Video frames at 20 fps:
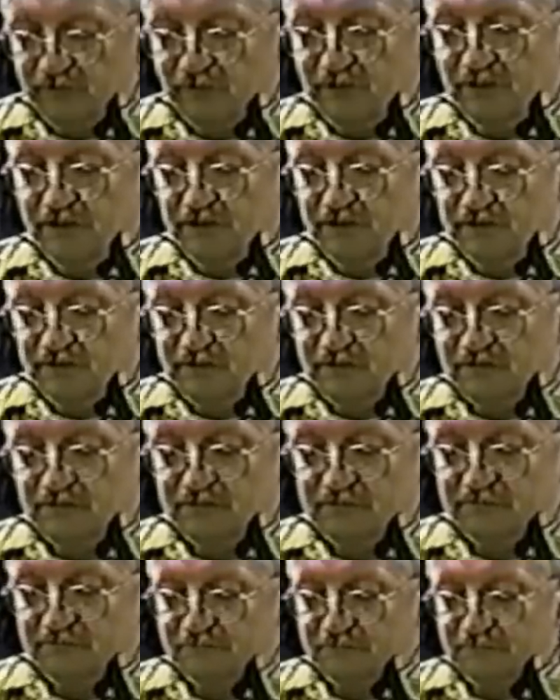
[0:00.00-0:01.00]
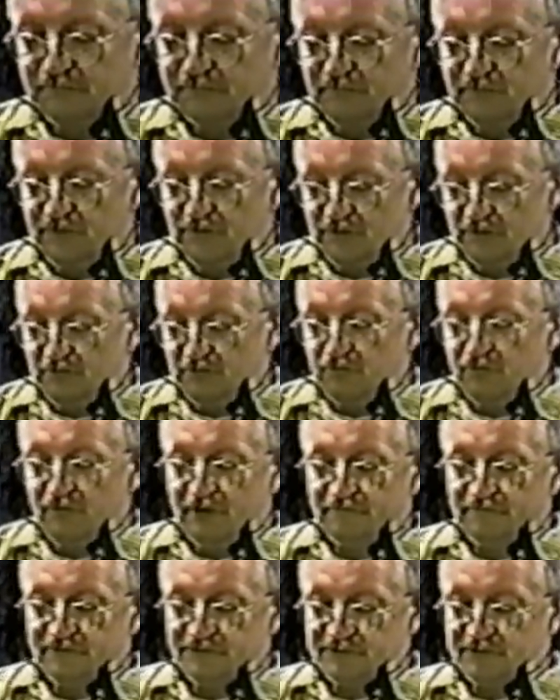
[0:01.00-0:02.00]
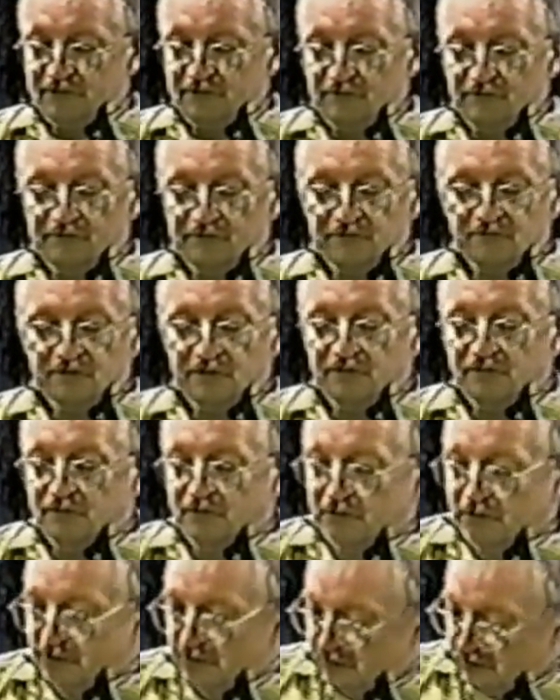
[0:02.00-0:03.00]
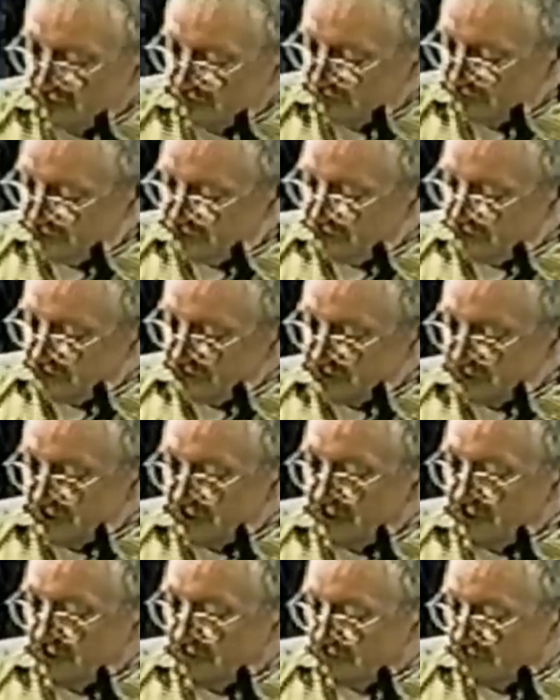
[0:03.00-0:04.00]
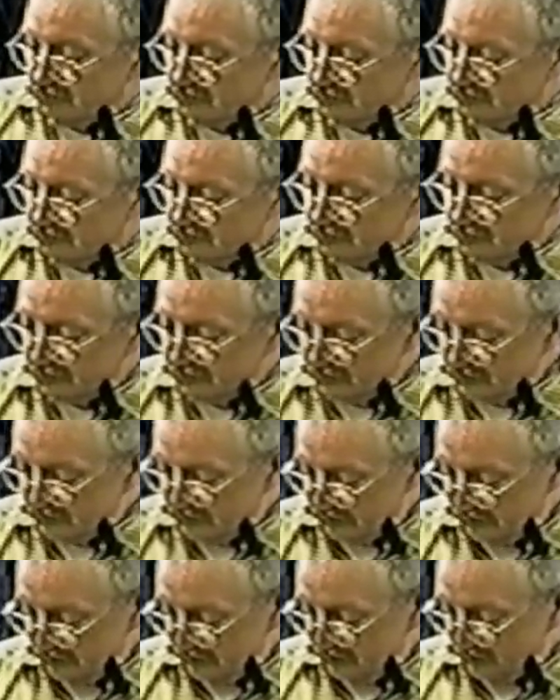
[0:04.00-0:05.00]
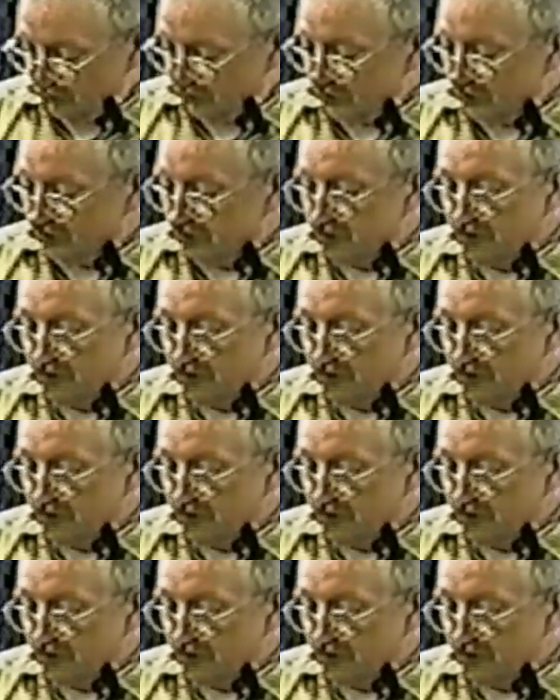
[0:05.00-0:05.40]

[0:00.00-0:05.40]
can see where you can go with this, making yourself a southwestern scene.